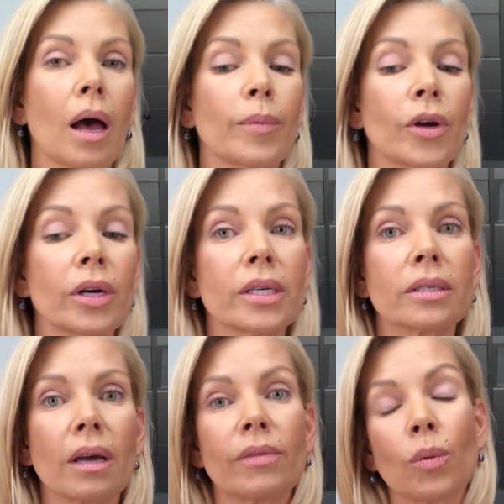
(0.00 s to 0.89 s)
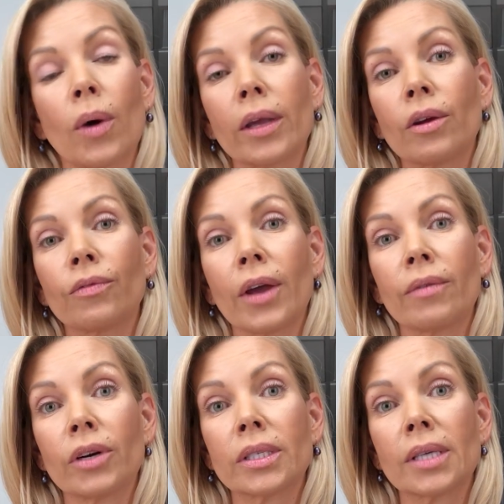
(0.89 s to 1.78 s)
You're going to discover what your
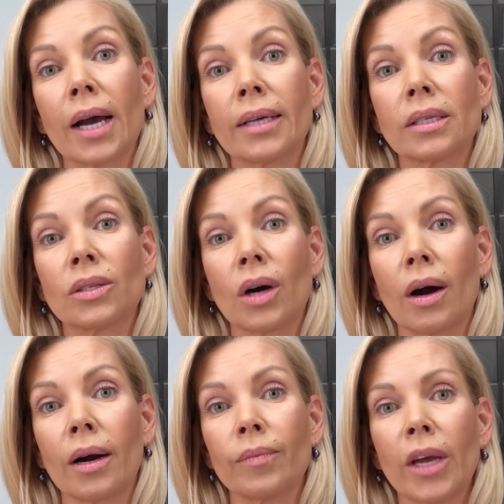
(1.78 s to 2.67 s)
favorite sizes are,